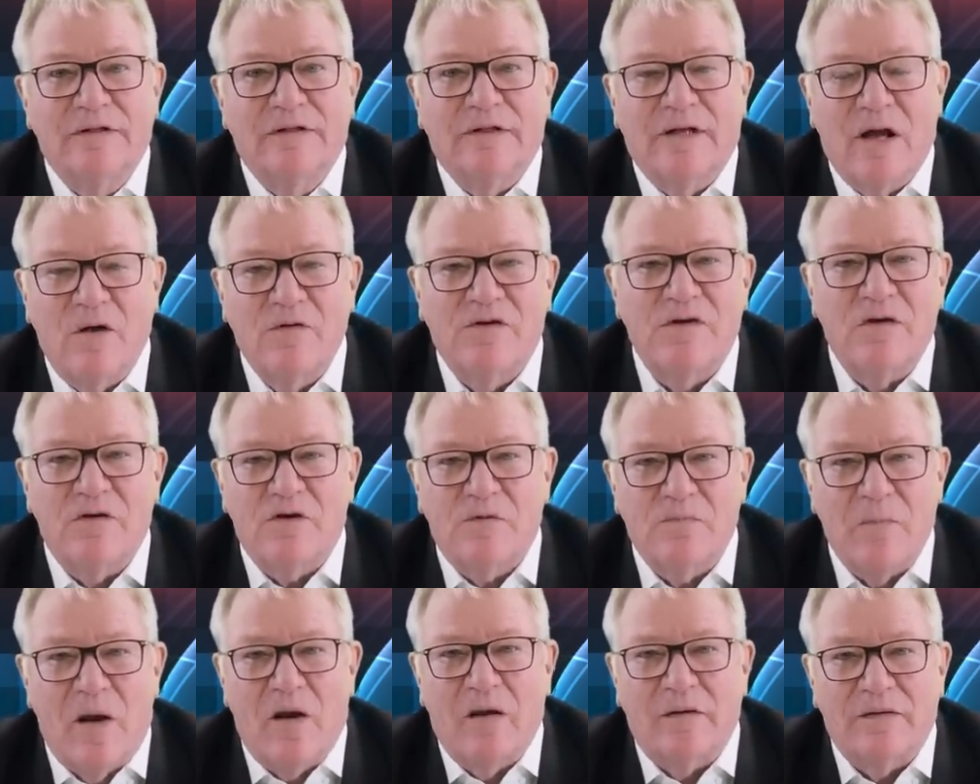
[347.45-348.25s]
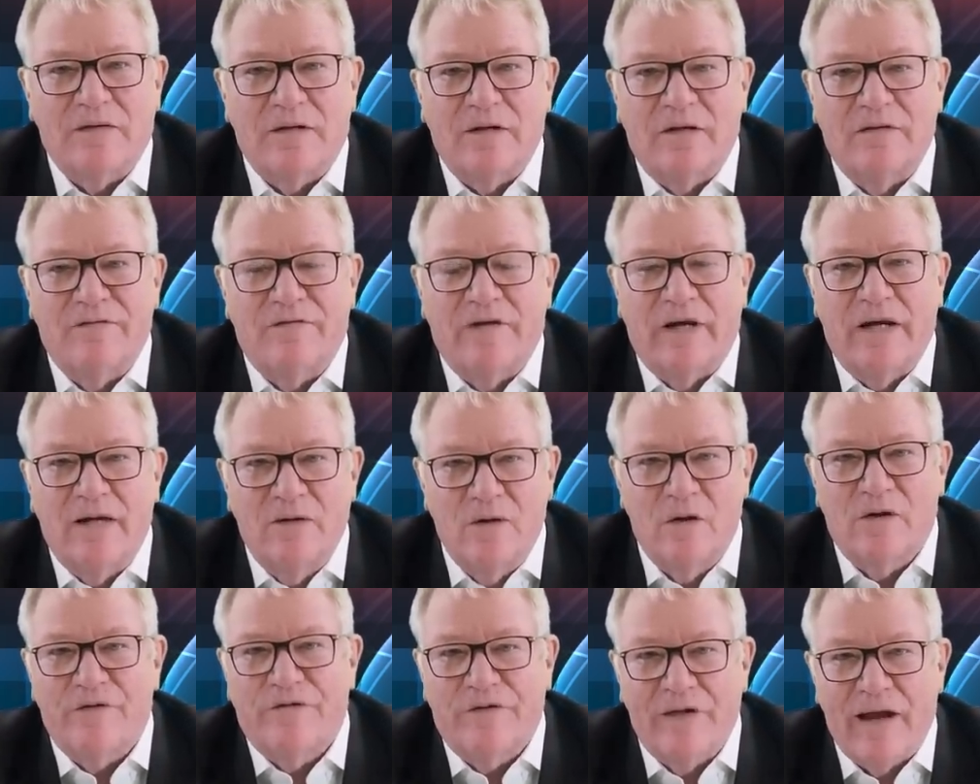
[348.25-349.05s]
Go to your smart TV,
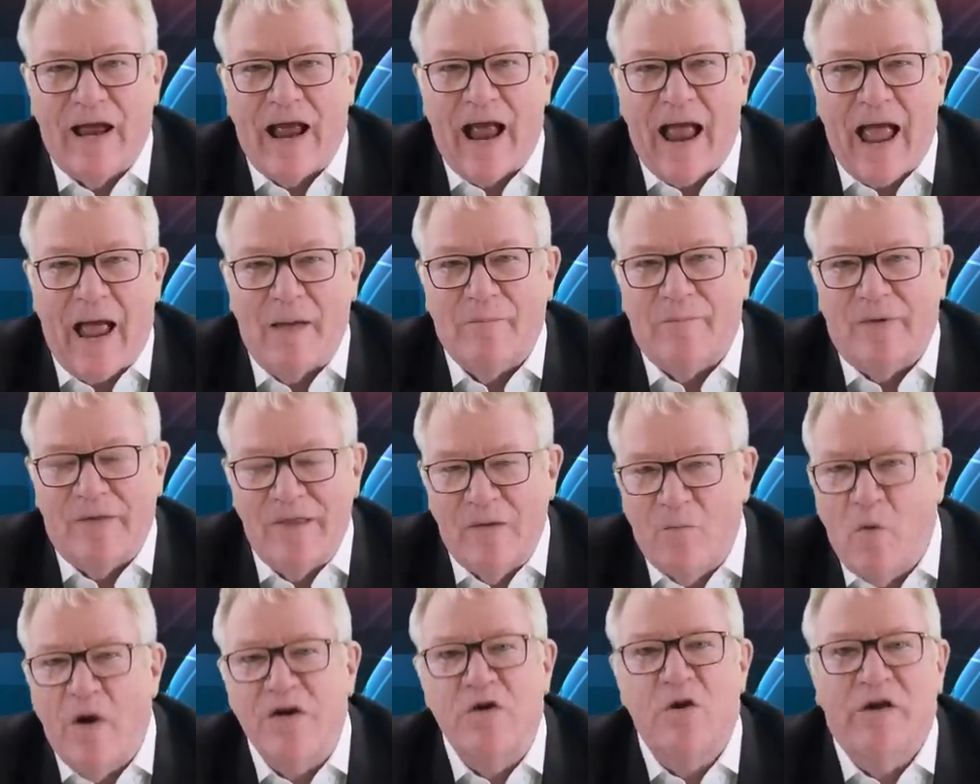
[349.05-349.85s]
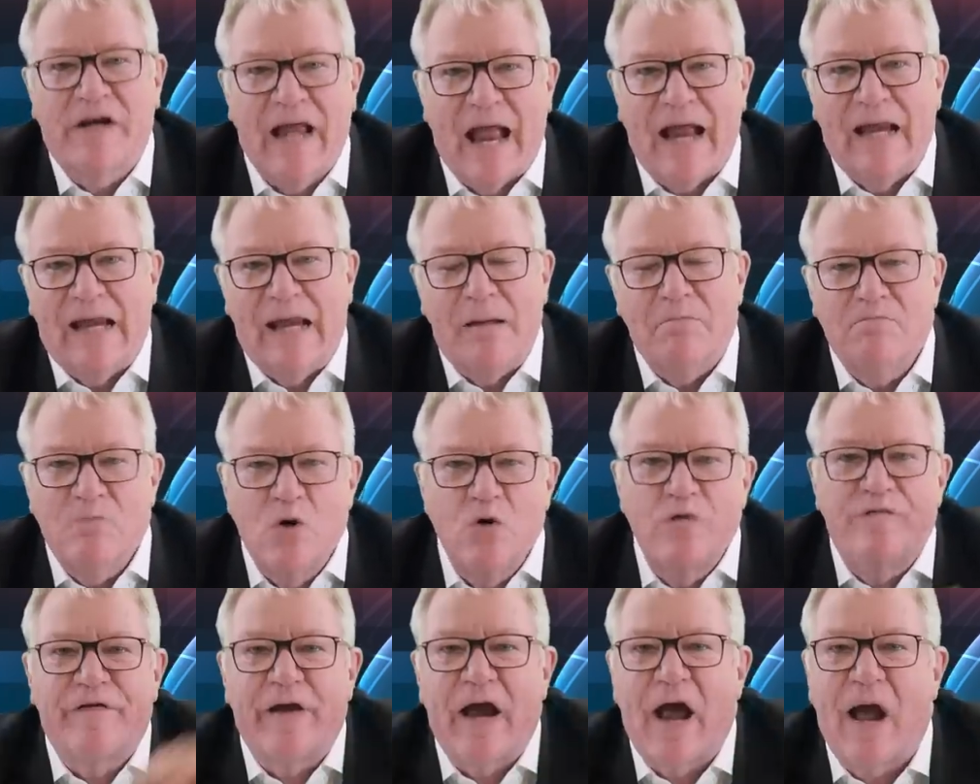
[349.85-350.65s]
look for your app, and then when you get it,
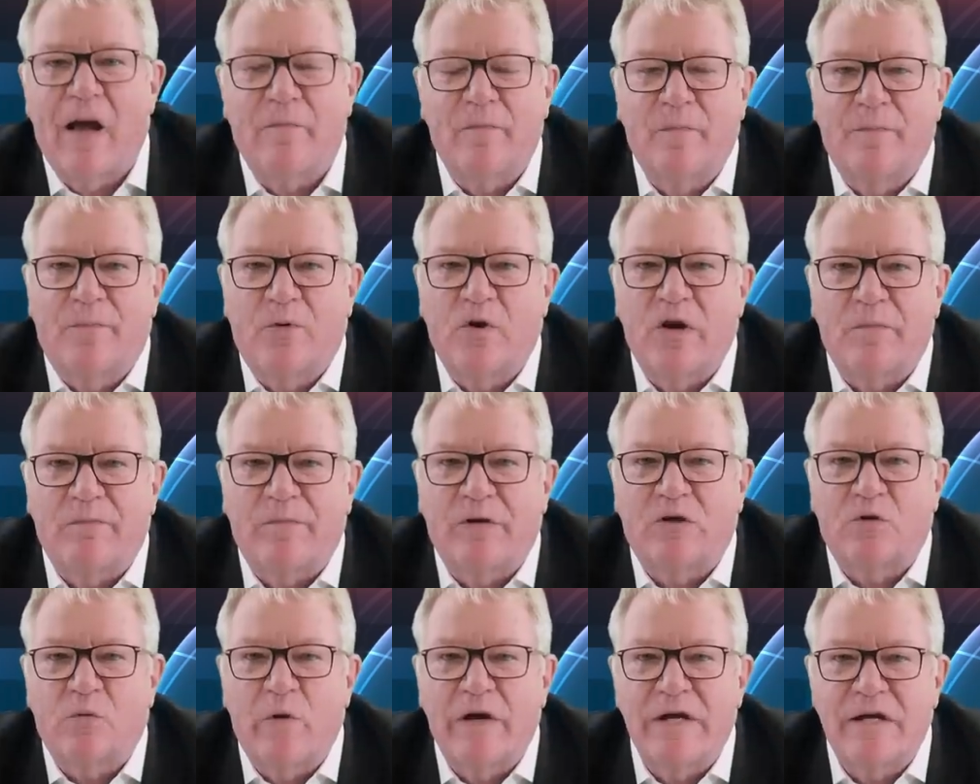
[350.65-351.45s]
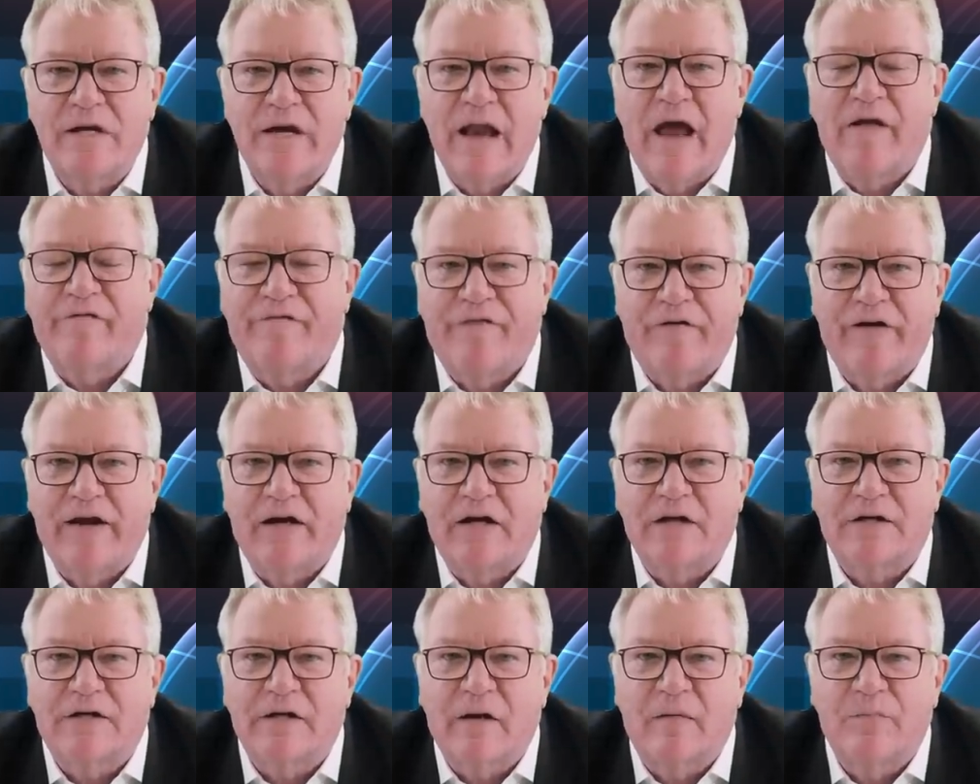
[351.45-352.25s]
move it up and put it between
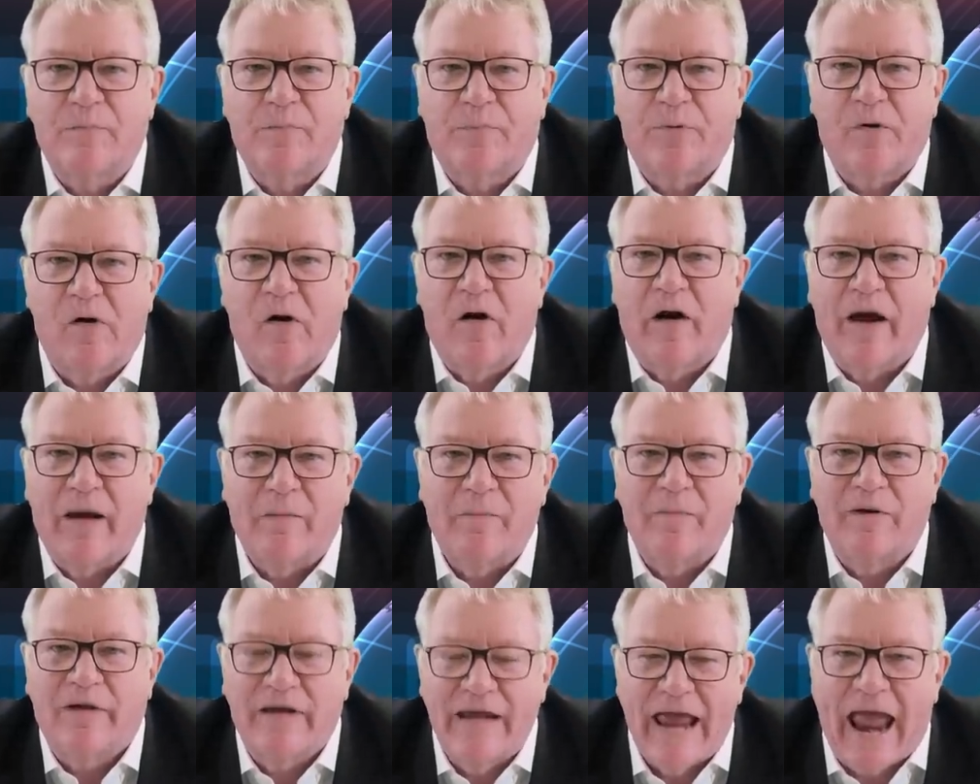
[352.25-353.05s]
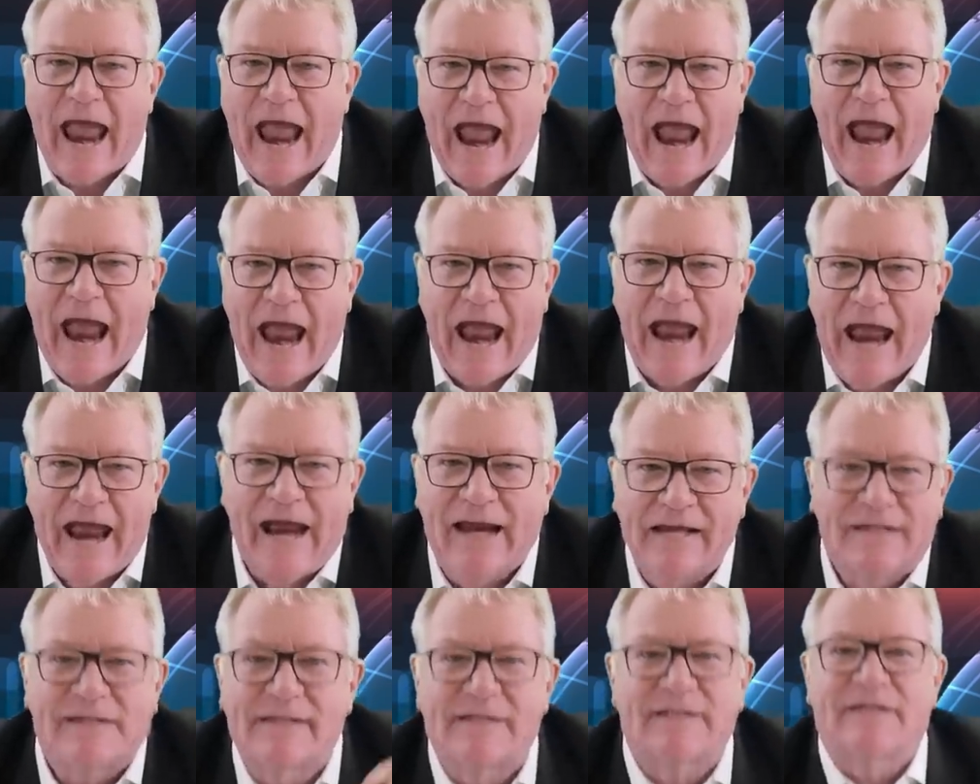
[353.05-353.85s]
Netflix and Prime.
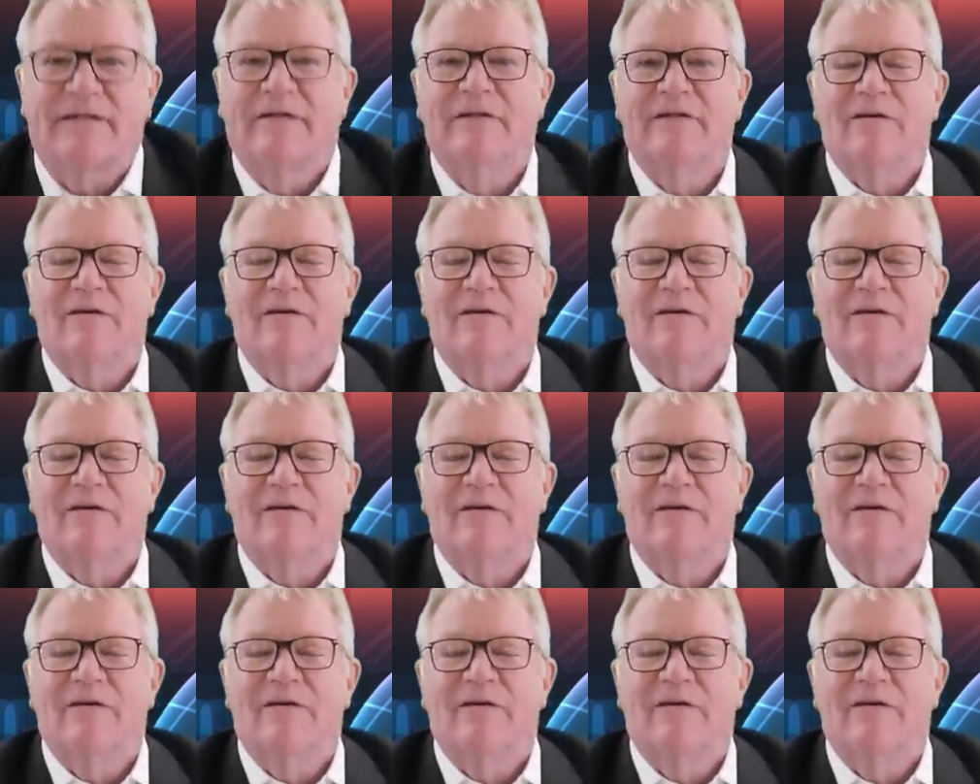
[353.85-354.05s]
Yes,